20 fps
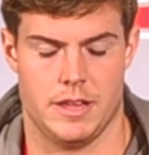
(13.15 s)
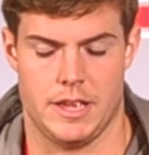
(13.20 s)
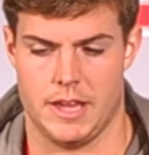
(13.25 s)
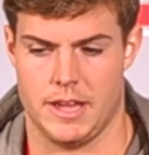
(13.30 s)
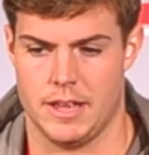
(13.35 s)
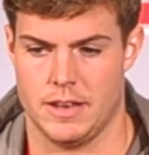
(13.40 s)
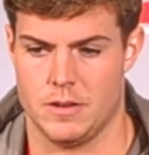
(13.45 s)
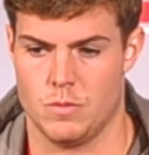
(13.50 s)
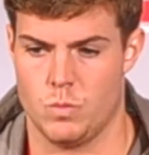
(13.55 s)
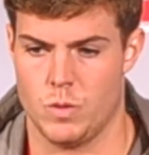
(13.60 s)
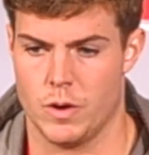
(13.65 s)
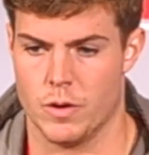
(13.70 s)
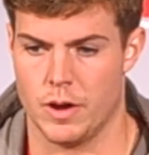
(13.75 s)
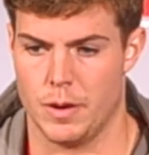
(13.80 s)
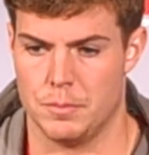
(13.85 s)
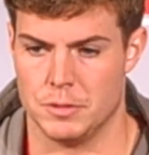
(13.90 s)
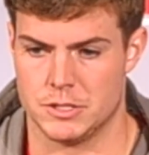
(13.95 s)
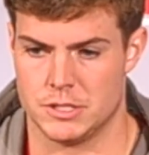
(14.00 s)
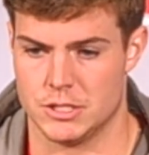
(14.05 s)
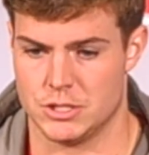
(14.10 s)
And we were
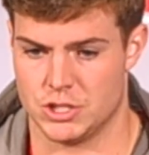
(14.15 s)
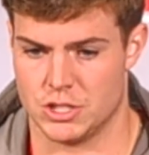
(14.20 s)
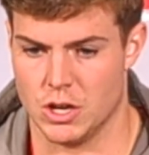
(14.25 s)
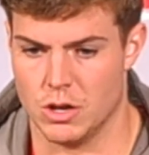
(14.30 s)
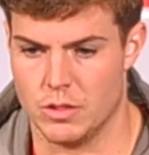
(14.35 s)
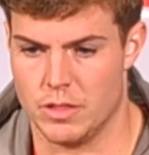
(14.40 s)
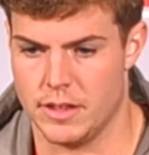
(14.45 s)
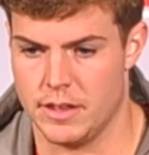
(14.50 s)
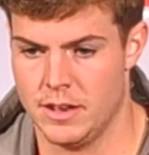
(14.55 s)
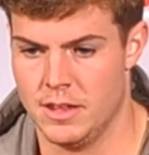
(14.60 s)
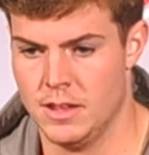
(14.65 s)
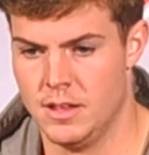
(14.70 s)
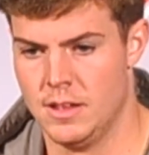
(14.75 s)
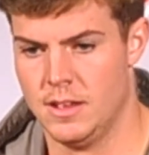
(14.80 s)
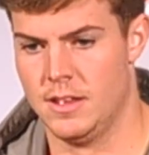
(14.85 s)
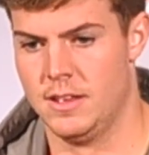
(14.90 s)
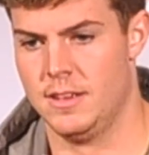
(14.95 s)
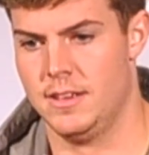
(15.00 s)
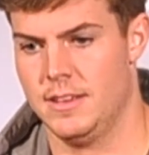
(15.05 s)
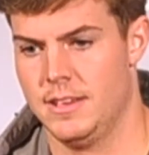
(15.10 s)
able to show that,
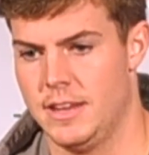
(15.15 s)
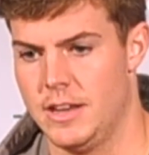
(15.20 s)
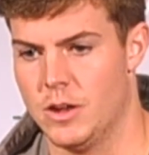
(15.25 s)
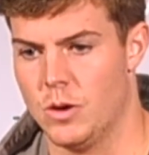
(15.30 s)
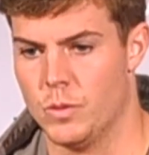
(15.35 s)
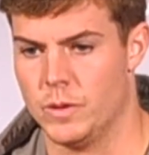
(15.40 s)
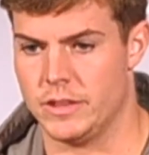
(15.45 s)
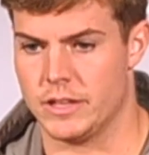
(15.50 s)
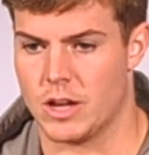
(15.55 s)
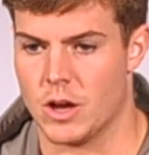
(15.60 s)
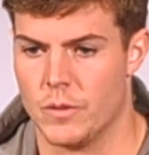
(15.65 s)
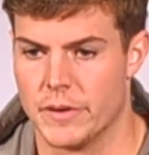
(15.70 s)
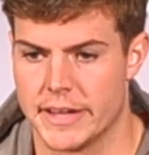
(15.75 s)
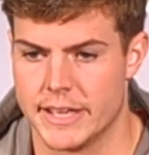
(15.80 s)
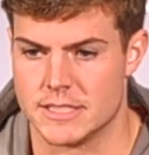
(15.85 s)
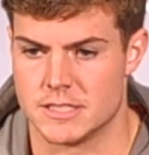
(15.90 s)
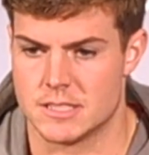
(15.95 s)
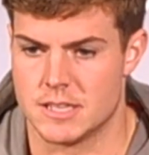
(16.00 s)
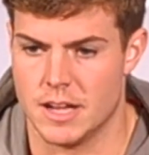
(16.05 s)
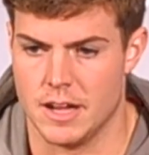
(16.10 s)
you know, when the going
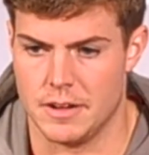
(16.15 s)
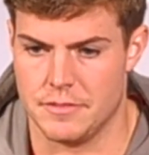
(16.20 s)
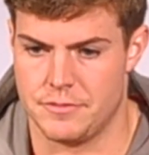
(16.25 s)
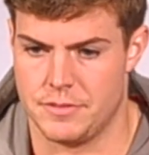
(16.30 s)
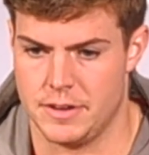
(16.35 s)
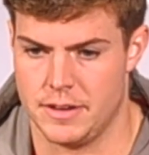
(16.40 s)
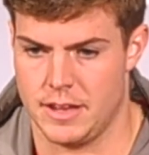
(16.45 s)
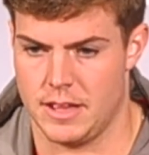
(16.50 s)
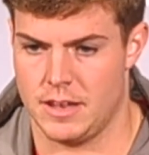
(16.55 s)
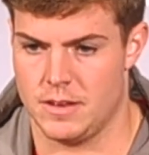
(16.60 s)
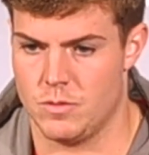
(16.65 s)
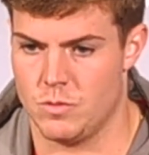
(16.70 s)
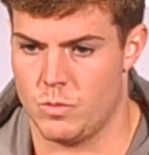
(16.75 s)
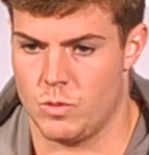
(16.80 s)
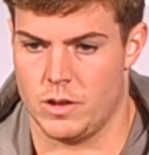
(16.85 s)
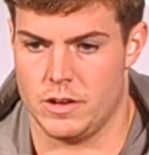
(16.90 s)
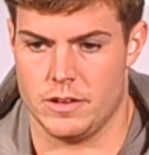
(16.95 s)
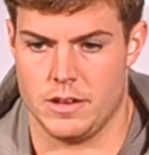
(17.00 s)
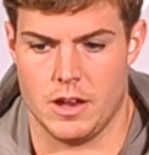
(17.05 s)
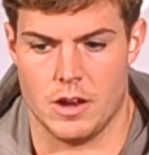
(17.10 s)
gets tough and
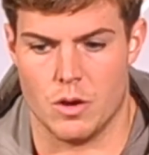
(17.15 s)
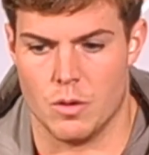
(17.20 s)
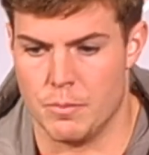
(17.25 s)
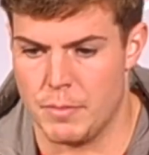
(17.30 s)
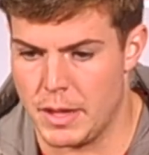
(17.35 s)
when, you know,